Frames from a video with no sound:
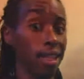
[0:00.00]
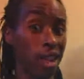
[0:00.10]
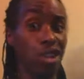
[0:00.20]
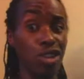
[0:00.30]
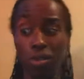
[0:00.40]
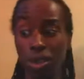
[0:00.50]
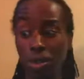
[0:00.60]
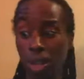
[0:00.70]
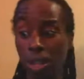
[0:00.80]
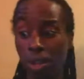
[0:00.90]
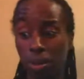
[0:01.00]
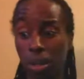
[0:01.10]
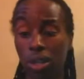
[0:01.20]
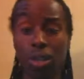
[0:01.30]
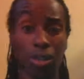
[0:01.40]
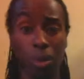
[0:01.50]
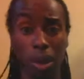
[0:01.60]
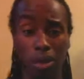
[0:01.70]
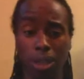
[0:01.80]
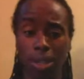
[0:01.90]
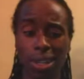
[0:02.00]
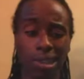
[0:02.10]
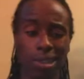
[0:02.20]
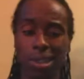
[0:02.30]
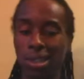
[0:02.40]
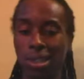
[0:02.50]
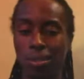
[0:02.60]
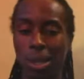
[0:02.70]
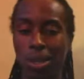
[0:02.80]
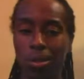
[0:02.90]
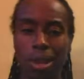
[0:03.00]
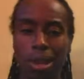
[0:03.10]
then you can read the word to me because I know you're smart.